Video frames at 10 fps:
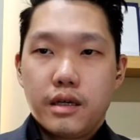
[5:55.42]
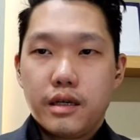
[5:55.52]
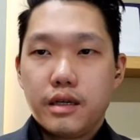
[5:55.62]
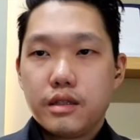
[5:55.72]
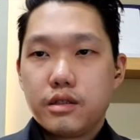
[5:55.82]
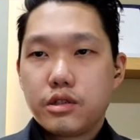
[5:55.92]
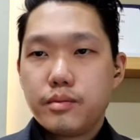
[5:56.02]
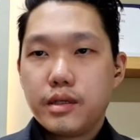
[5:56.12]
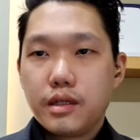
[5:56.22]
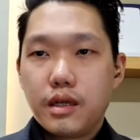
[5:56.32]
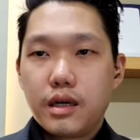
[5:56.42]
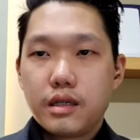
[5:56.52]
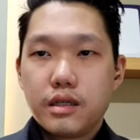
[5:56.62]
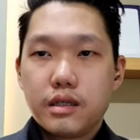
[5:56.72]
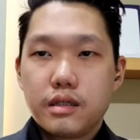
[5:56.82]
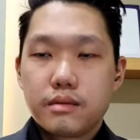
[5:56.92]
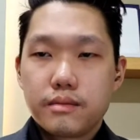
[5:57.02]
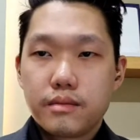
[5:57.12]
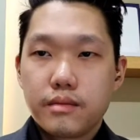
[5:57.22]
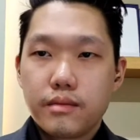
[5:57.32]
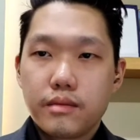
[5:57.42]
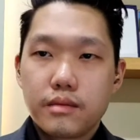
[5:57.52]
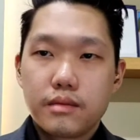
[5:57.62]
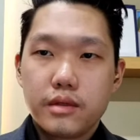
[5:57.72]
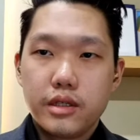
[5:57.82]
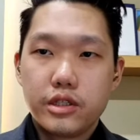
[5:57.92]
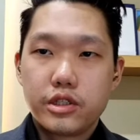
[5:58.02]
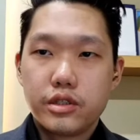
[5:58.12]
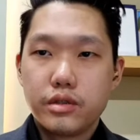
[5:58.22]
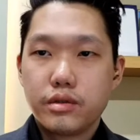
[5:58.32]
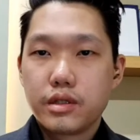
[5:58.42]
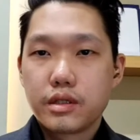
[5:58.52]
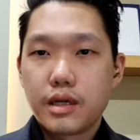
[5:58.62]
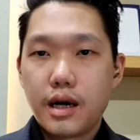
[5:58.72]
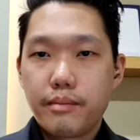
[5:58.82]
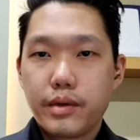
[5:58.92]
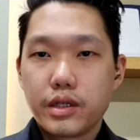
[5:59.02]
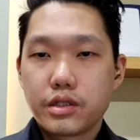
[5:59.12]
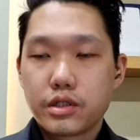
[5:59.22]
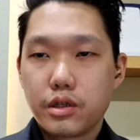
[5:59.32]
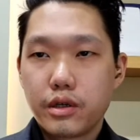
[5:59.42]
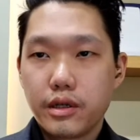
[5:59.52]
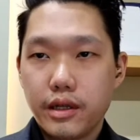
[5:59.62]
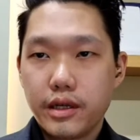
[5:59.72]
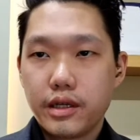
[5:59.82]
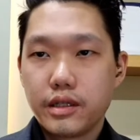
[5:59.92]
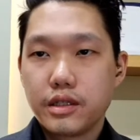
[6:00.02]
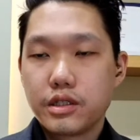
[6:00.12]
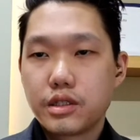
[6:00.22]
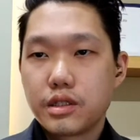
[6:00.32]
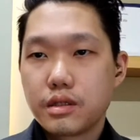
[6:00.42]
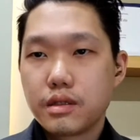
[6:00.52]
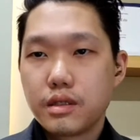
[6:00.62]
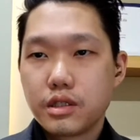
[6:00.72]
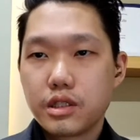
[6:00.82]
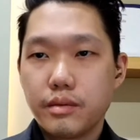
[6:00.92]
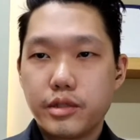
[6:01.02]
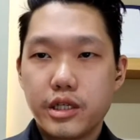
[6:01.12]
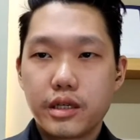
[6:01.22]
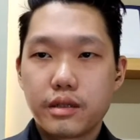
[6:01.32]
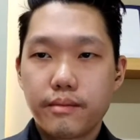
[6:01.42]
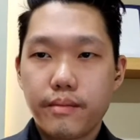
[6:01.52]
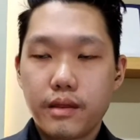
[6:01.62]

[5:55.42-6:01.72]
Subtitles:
And there's been a lot of issues and topics circulating this subject,